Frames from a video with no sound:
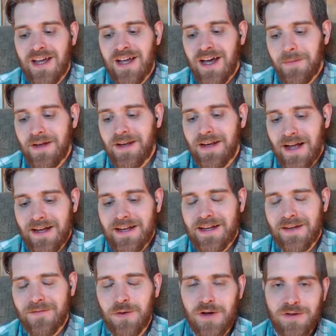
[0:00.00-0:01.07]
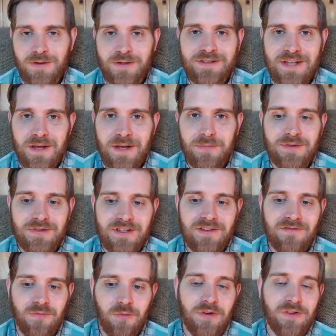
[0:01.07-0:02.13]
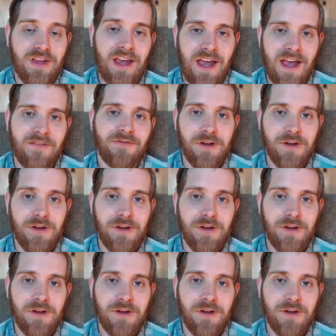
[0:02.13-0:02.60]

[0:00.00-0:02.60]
mean, I can give you other examples of where they have